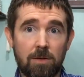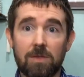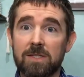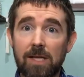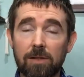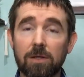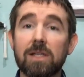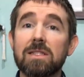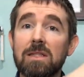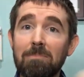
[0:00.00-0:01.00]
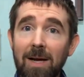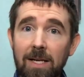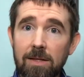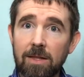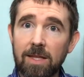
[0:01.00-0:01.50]
the seller gets the
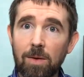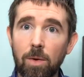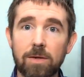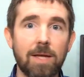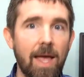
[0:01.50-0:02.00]
money that they want.